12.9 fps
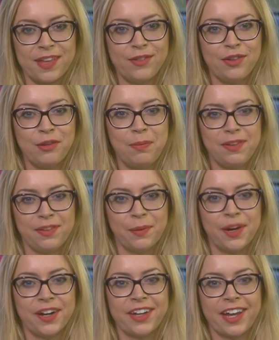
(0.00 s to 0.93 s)
they're too busy
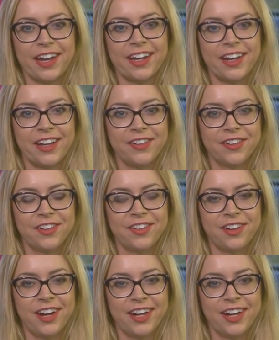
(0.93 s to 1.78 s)
working in order to